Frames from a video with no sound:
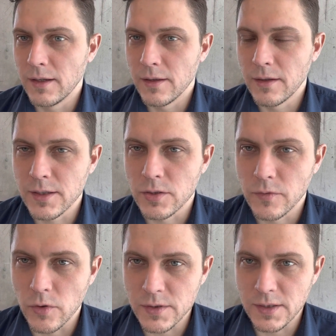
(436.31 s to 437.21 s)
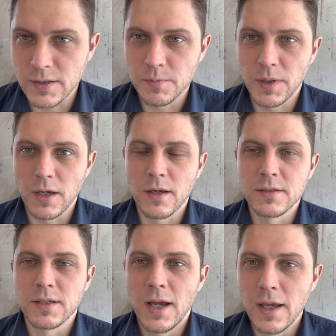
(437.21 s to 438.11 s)
And the answer, of course, is
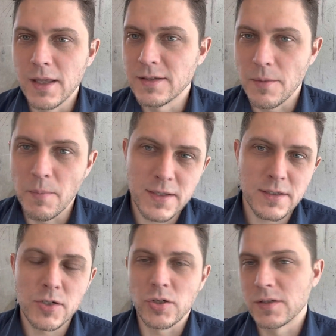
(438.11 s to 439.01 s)
because it's a message.